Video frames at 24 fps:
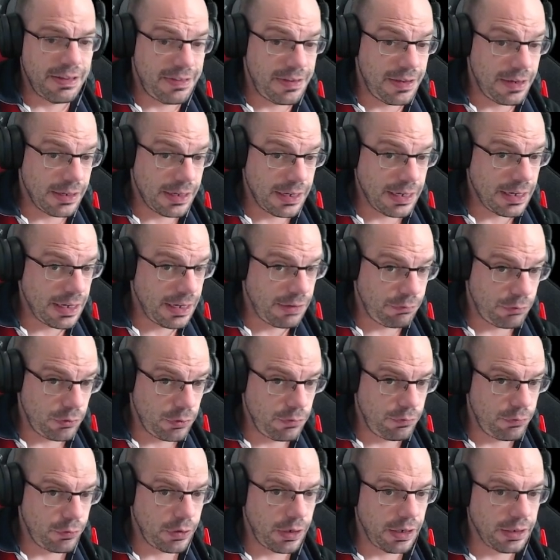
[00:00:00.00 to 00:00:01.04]
say king f2
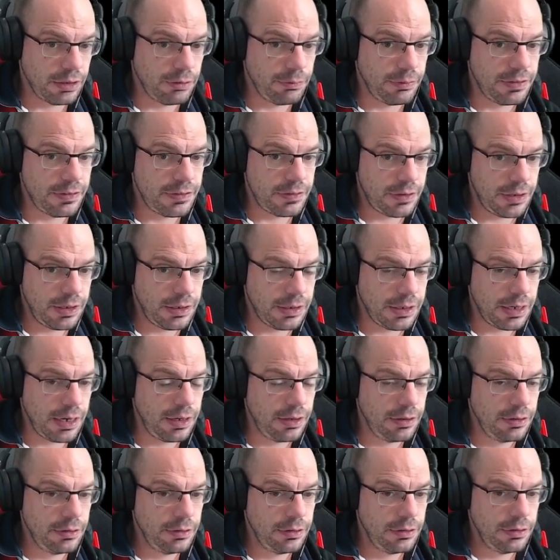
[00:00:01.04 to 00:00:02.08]
for argument's sake, yeah?
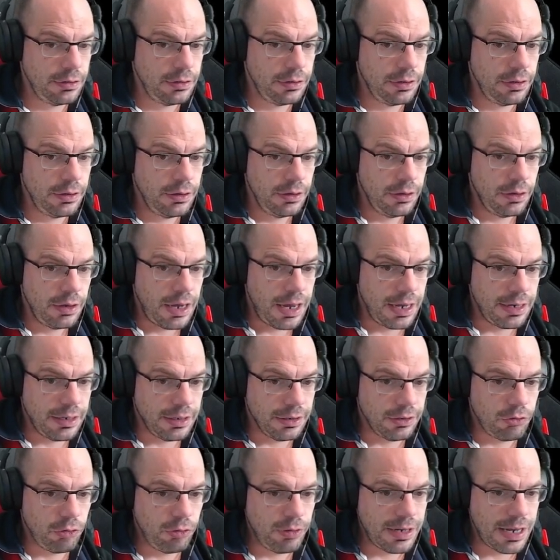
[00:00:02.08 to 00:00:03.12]
And then
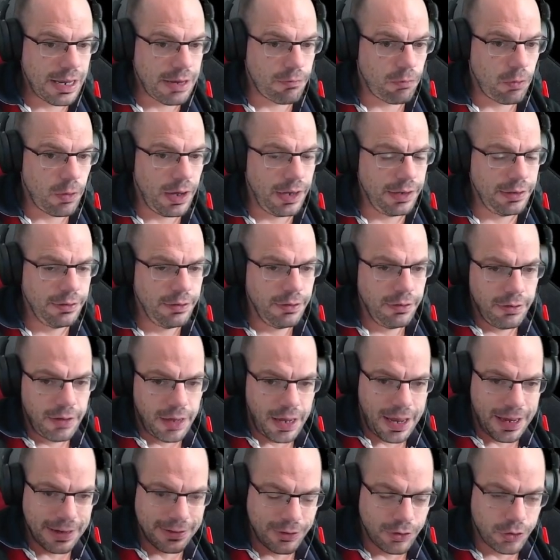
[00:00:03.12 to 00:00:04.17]
queen a1,
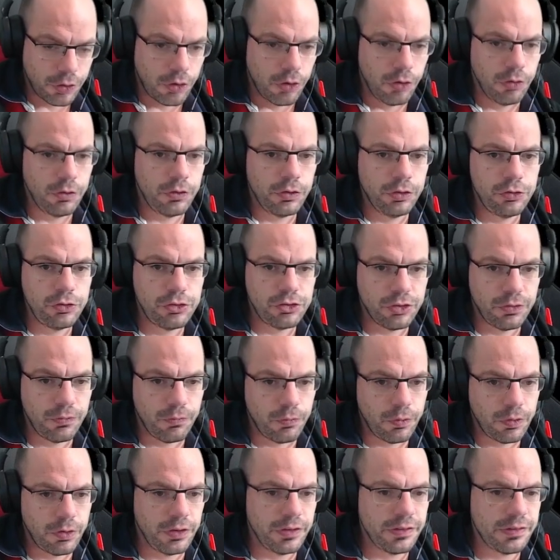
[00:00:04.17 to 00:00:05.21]
and your conclusion
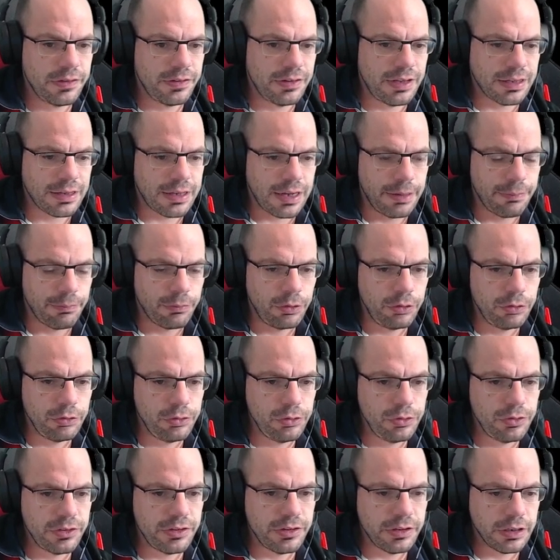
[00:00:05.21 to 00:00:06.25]
was that I'm
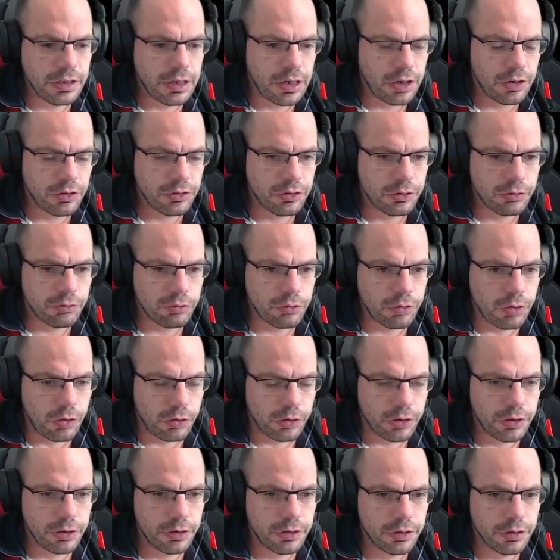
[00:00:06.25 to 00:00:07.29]
losing the rook.